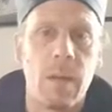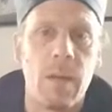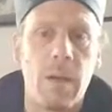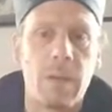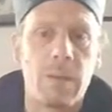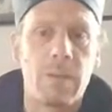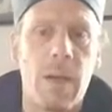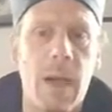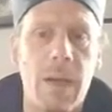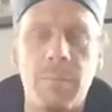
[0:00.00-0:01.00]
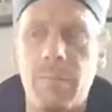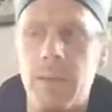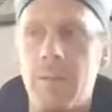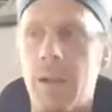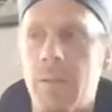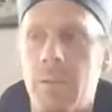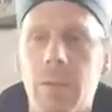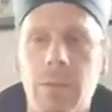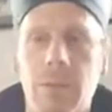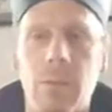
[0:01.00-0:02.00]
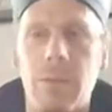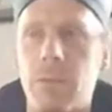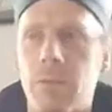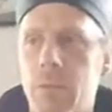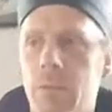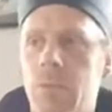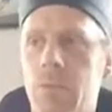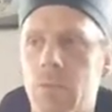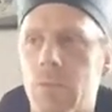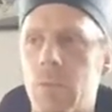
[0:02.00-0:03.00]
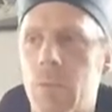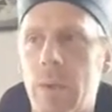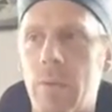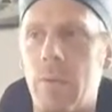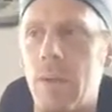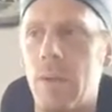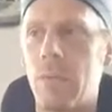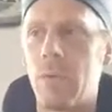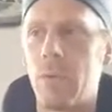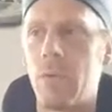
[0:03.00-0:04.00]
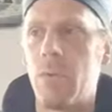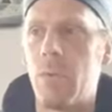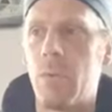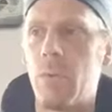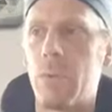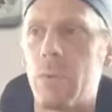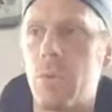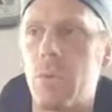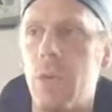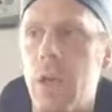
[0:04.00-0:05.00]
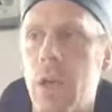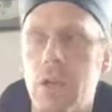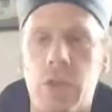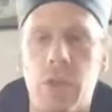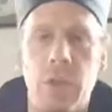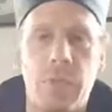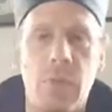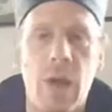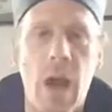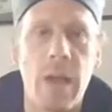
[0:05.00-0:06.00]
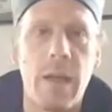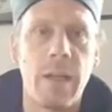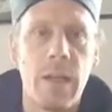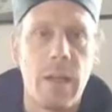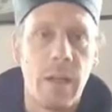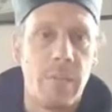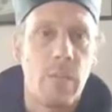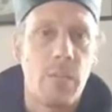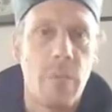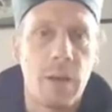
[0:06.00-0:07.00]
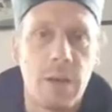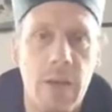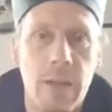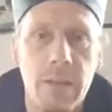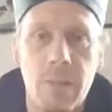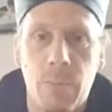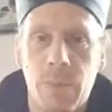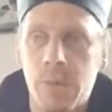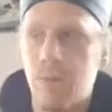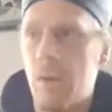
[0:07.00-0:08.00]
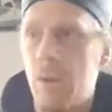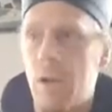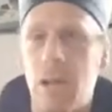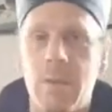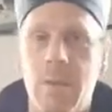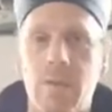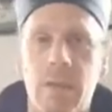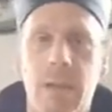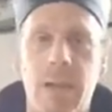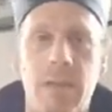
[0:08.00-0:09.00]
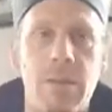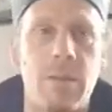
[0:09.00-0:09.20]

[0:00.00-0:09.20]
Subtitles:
time available, so you should focus on one thing. If you want to achieve a high level of martial art, then you practice martial arts every day. And this